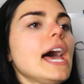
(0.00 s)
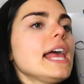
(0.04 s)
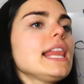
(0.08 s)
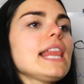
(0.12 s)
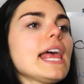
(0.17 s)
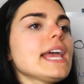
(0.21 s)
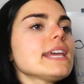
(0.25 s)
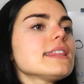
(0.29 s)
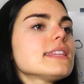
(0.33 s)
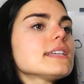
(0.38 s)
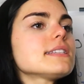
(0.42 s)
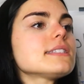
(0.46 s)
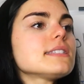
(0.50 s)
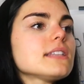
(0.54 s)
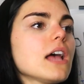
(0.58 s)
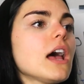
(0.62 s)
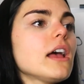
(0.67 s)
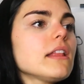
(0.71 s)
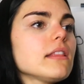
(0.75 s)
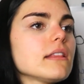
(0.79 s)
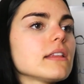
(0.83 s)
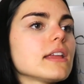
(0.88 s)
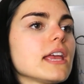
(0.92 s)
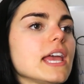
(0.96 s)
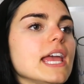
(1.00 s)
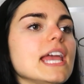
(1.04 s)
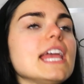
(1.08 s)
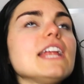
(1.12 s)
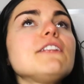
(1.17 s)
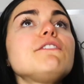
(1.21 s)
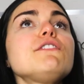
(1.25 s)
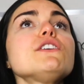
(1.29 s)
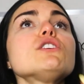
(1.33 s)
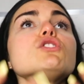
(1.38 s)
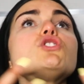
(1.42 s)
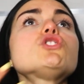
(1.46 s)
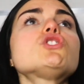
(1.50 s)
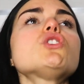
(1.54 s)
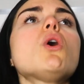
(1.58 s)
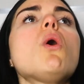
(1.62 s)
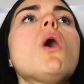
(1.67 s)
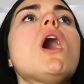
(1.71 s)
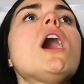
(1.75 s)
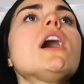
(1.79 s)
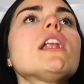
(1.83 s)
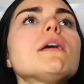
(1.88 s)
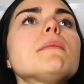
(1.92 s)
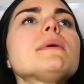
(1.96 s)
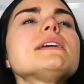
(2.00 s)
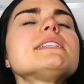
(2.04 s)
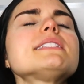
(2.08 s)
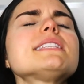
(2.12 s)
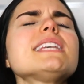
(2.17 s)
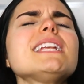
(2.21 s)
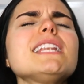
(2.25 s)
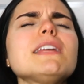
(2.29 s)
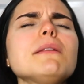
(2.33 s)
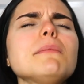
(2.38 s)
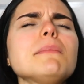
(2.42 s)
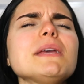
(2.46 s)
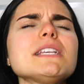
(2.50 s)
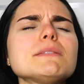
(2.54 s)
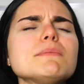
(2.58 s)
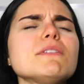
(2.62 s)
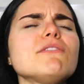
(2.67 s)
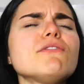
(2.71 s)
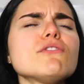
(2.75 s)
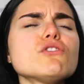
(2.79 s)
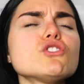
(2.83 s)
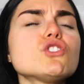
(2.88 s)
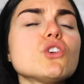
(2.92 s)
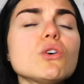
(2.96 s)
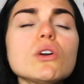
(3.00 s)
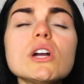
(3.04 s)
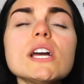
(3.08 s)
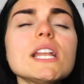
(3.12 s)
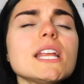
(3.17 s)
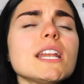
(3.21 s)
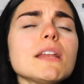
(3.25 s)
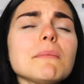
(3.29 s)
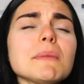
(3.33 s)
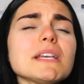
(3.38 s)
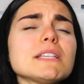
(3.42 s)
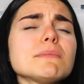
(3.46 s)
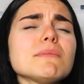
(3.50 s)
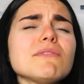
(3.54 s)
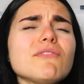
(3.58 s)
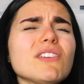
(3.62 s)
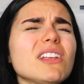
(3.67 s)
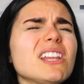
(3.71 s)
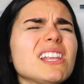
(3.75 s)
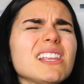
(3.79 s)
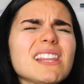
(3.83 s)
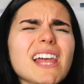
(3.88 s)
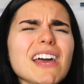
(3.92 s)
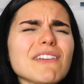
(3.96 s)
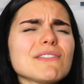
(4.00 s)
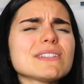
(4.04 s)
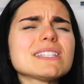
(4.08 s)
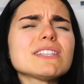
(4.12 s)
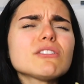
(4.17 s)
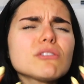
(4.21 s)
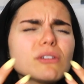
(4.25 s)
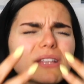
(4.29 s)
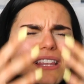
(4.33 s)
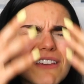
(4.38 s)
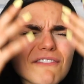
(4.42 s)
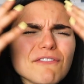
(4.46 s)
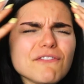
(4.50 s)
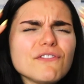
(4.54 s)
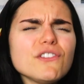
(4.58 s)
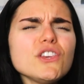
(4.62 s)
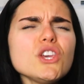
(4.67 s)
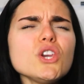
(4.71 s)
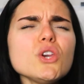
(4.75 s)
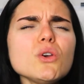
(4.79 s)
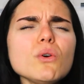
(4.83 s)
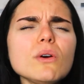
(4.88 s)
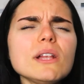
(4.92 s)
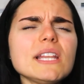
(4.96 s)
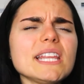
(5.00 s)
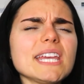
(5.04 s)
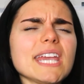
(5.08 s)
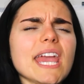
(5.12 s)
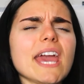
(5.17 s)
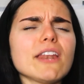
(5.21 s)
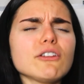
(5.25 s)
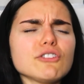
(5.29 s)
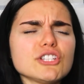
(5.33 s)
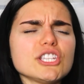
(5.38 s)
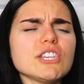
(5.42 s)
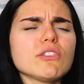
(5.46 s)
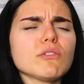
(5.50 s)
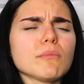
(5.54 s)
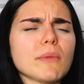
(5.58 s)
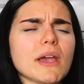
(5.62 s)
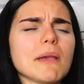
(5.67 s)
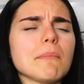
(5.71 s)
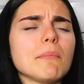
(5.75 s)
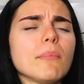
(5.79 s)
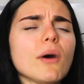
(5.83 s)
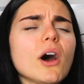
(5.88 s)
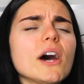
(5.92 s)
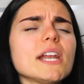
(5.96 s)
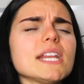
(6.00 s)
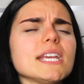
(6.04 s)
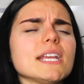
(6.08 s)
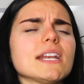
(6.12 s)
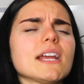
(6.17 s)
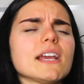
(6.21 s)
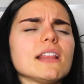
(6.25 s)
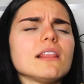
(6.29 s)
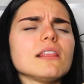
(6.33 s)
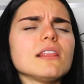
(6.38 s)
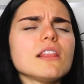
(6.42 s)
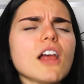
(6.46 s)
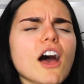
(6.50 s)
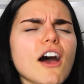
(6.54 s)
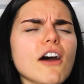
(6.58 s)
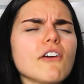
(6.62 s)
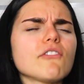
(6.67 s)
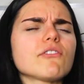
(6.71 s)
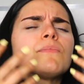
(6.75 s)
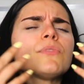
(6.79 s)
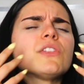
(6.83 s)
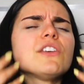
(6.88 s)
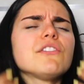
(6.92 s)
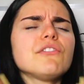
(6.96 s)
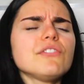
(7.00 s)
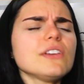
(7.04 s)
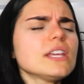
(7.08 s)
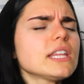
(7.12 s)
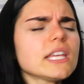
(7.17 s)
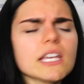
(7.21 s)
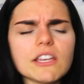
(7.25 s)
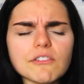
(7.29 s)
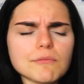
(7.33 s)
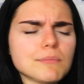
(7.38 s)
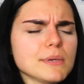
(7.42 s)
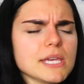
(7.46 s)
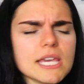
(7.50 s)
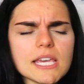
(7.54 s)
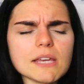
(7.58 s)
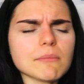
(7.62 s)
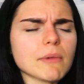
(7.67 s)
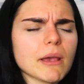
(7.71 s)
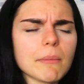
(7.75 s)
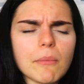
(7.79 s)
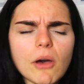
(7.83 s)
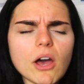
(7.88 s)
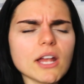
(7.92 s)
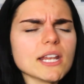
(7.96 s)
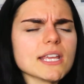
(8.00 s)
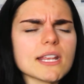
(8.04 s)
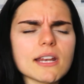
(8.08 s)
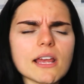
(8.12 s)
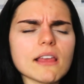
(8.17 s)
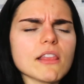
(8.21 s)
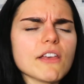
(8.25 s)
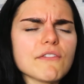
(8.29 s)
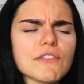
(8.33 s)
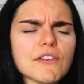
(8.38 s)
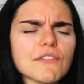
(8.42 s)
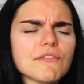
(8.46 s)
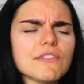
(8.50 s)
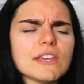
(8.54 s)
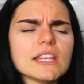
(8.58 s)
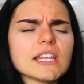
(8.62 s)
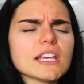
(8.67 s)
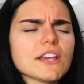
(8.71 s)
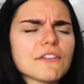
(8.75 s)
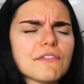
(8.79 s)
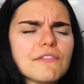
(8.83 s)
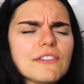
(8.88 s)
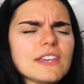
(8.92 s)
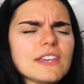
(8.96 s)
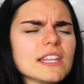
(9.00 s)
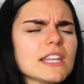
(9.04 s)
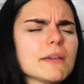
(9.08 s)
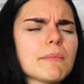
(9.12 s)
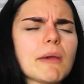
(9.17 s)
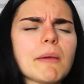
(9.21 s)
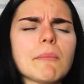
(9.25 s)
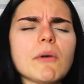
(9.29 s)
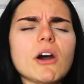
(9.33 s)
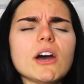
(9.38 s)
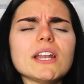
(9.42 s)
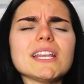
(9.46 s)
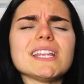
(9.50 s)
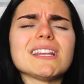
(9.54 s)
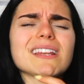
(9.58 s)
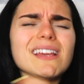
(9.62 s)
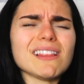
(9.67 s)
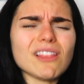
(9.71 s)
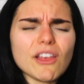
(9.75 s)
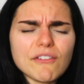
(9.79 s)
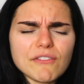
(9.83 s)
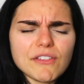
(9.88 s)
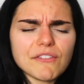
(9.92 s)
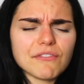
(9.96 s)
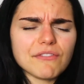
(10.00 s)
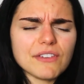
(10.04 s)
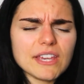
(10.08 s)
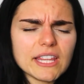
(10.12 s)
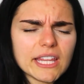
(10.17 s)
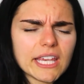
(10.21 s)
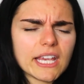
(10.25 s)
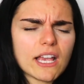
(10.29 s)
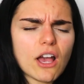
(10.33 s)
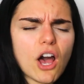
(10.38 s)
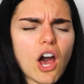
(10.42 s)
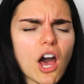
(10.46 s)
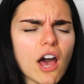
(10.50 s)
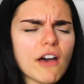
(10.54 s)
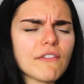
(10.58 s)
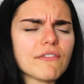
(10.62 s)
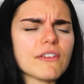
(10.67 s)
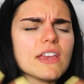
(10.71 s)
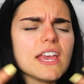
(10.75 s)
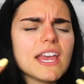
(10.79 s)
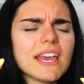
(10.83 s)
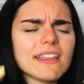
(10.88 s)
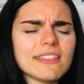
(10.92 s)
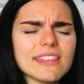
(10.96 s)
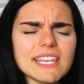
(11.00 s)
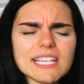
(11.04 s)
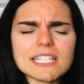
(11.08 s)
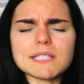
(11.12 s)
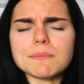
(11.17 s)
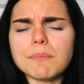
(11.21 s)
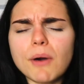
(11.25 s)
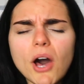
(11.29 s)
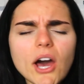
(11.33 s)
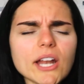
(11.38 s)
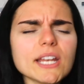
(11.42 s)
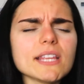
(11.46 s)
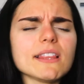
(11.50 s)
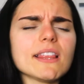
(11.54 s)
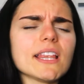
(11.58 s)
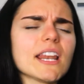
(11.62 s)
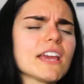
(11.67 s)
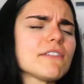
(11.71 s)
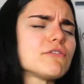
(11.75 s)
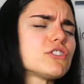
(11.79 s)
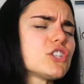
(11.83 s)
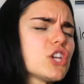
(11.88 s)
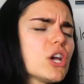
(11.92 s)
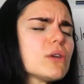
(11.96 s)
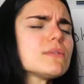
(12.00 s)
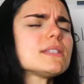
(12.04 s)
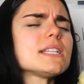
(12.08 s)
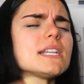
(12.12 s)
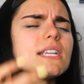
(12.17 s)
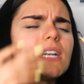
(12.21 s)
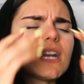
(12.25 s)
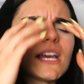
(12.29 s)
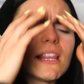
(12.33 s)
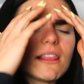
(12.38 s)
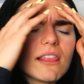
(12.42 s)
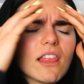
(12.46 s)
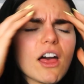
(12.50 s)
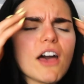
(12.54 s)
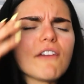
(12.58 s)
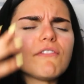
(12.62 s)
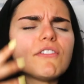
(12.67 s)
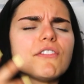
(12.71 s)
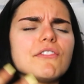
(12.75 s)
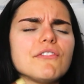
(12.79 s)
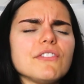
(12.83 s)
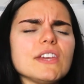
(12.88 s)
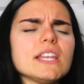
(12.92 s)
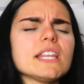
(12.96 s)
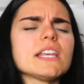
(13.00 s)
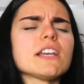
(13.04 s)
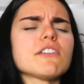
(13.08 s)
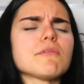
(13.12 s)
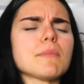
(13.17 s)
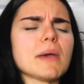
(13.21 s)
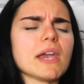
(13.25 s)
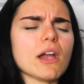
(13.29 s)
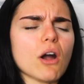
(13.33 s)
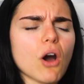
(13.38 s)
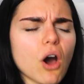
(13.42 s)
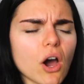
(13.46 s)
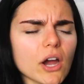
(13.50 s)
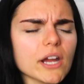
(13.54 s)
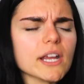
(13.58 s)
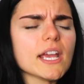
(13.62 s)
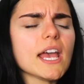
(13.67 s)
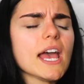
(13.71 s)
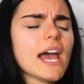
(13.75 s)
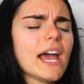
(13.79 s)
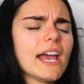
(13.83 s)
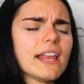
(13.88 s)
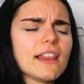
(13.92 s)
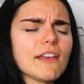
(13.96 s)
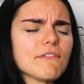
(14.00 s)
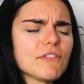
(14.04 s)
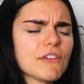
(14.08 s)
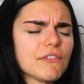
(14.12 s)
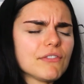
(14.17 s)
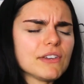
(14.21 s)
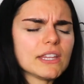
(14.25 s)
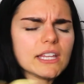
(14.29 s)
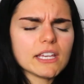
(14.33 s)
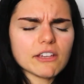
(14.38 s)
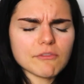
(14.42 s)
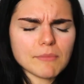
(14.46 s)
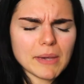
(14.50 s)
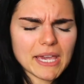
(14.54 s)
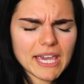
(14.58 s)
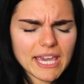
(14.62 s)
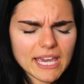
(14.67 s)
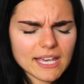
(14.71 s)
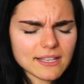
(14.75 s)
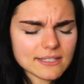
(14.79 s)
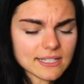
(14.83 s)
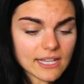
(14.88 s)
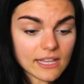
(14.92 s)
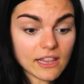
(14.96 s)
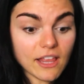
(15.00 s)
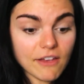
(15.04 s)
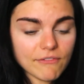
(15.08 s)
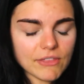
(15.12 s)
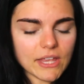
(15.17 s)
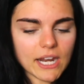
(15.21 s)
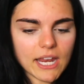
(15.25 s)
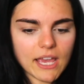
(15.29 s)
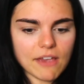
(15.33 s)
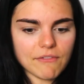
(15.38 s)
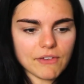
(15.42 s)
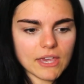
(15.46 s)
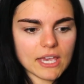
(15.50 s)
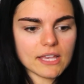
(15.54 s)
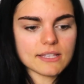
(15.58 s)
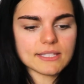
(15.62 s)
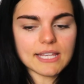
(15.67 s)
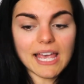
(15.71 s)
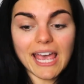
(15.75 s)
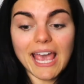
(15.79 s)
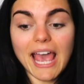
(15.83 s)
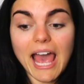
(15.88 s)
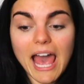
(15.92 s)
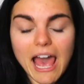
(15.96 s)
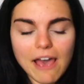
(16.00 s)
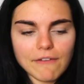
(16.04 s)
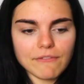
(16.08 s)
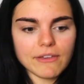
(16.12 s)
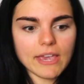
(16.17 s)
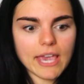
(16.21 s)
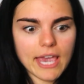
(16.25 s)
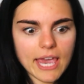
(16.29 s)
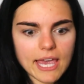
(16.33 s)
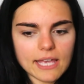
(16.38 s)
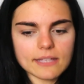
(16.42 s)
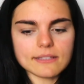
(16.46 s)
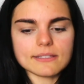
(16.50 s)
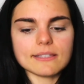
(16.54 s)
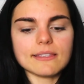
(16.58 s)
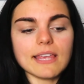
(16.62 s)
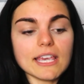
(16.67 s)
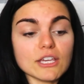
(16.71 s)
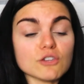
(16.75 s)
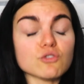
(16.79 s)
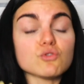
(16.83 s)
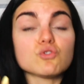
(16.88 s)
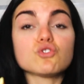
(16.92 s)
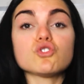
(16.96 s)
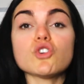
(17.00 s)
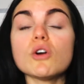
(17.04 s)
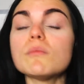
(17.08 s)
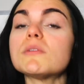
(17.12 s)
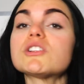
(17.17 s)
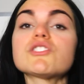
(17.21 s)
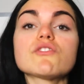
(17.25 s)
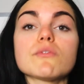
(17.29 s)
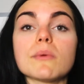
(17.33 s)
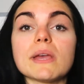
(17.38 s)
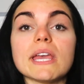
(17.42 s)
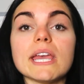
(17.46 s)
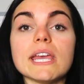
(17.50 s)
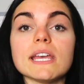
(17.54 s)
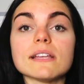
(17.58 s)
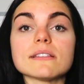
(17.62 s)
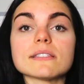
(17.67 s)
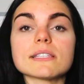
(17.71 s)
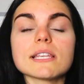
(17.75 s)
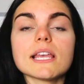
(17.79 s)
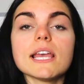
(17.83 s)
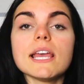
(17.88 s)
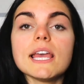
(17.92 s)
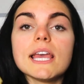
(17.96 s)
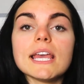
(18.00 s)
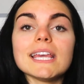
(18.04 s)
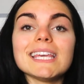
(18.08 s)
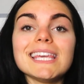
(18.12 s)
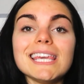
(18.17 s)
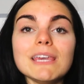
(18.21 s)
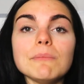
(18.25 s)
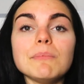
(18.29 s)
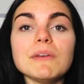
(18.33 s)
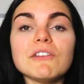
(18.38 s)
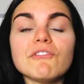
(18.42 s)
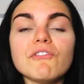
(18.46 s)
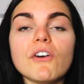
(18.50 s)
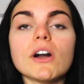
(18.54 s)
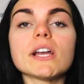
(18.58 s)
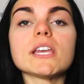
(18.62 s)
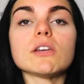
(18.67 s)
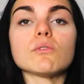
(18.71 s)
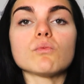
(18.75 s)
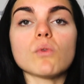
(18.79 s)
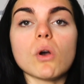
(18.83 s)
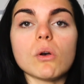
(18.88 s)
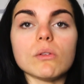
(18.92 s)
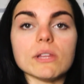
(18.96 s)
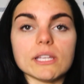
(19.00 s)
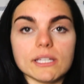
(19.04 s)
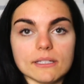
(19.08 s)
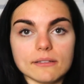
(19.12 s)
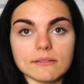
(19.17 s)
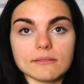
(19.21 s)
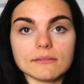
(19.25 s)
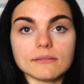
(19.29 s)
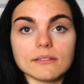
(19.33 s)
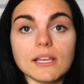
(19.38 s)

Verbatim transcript: I like the sun. It feels so hot on my skin and it makes me feel so good and it makes me feel alive. It's literally fueling energy through my body and I love the feeling of being in my body and I love the feeling of feeling my body and I love the feeling of this body that I've chosen and I love the feeling of my heart. I love the feeling of my hands. I love that I have hands. I have hands. Thank you so much for my hands. Keep it fucking rolling.